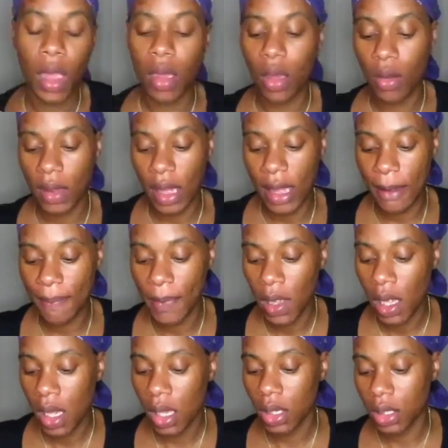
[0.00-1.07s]
Okay,
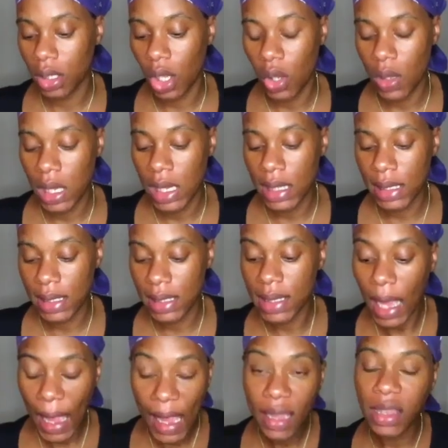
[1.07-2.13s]
so
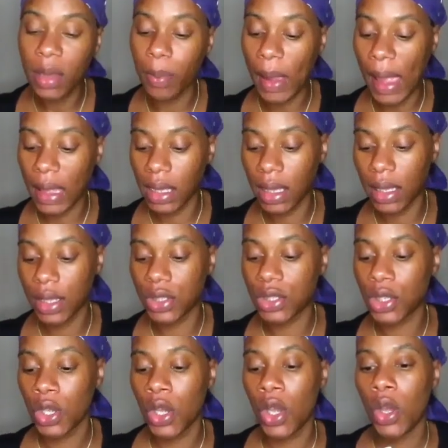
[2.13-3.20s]
inside the package
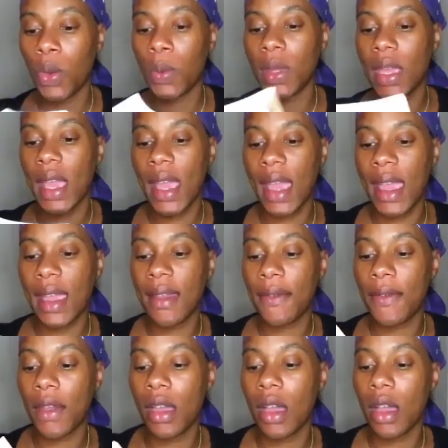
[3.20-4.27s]
we
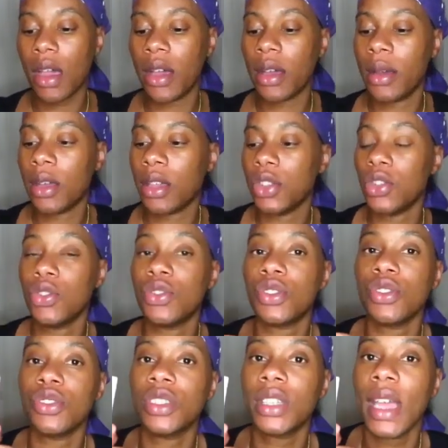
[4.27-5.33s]
have a
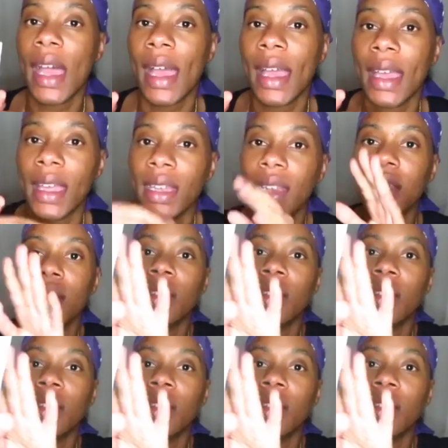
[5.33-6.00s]
user's guide,